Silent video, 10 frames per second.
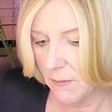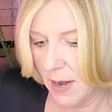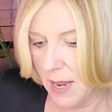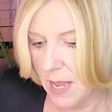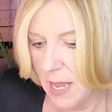All
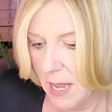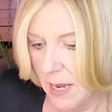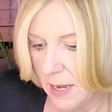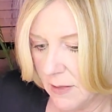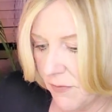right,
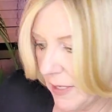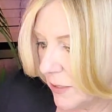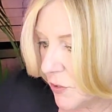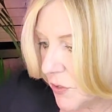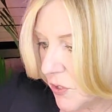and
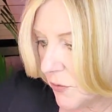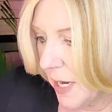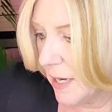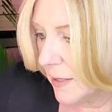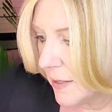financial
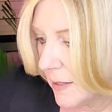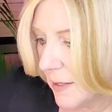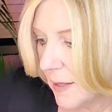strength.